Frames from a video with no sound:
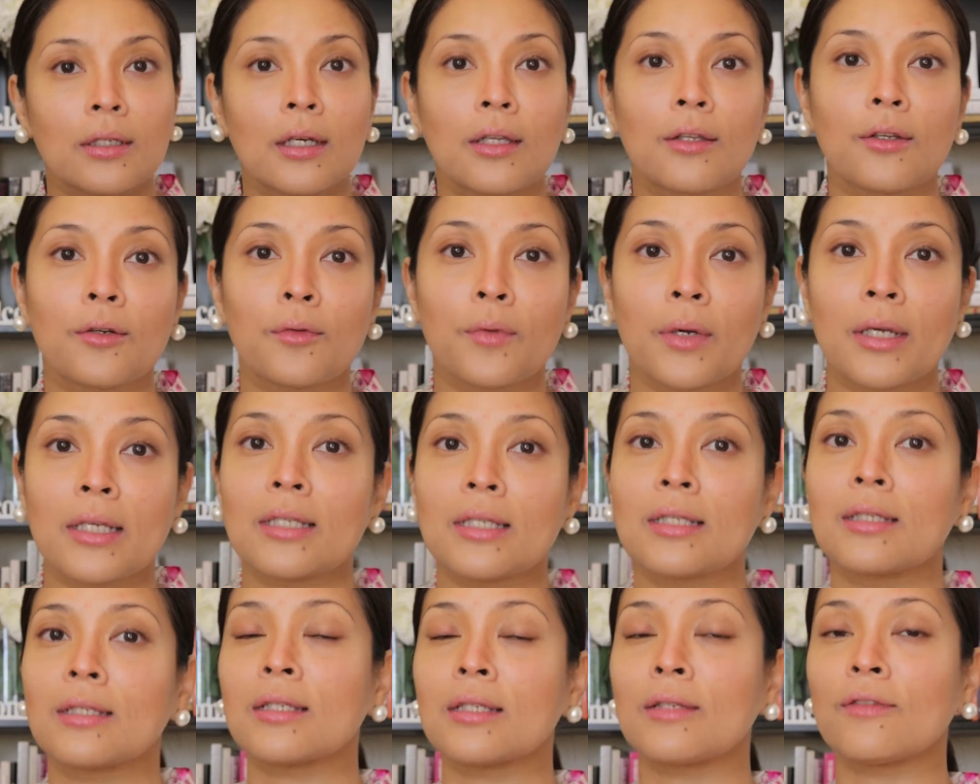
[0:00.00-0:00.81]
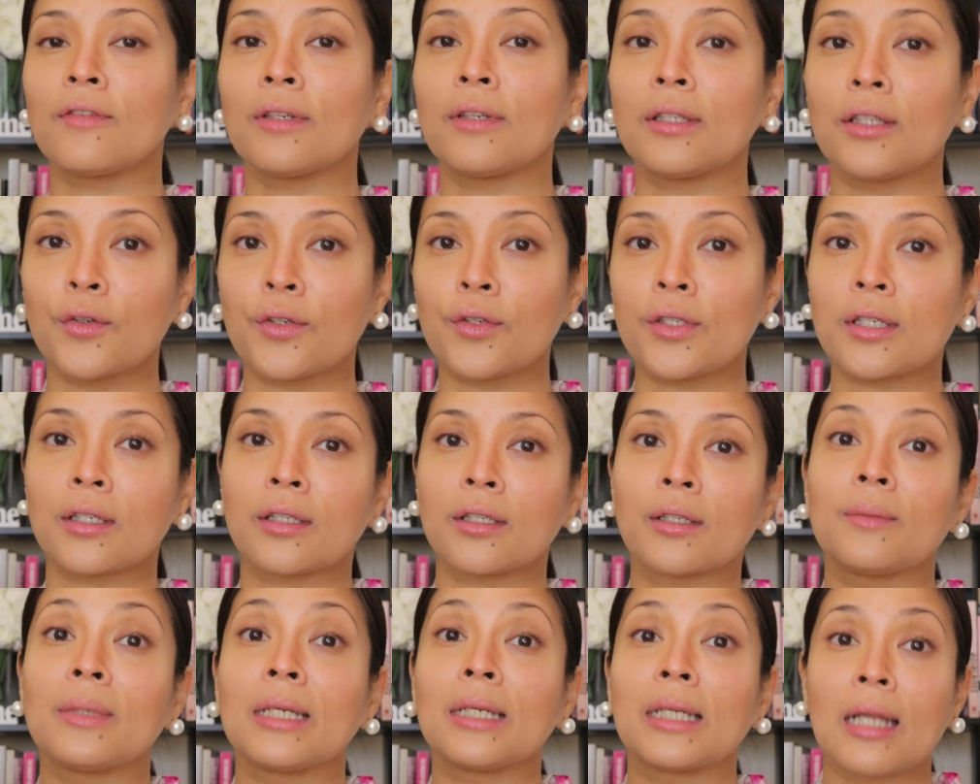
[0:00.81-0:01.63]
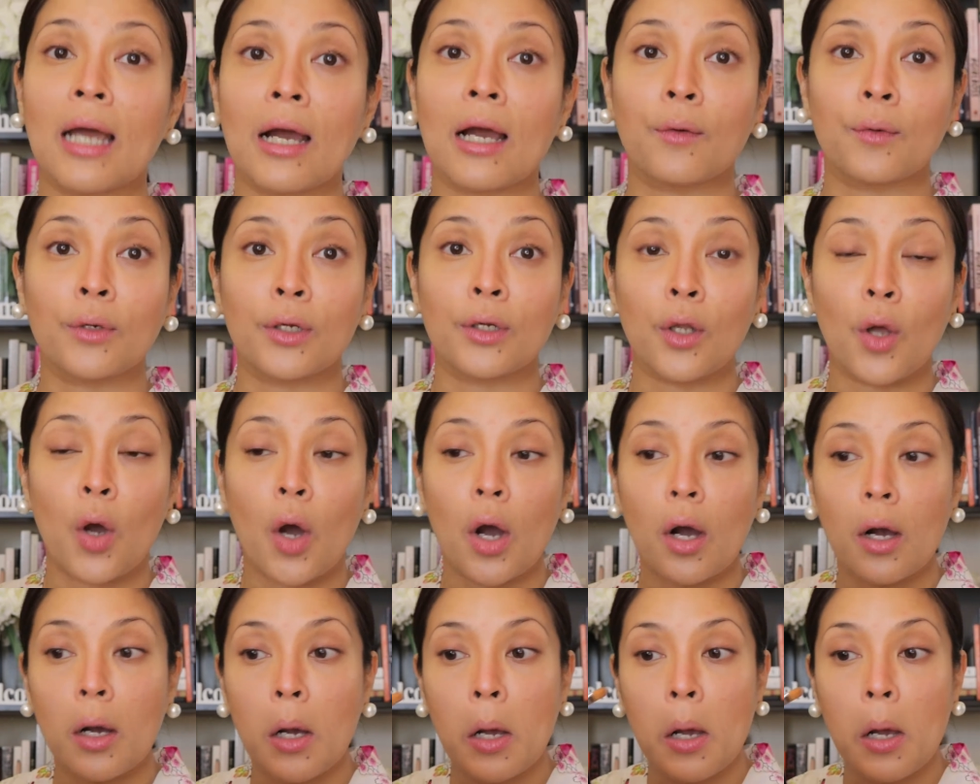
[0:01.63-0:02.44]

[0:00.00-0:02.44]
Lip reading: Otherwise, this video is gonna be an hour long.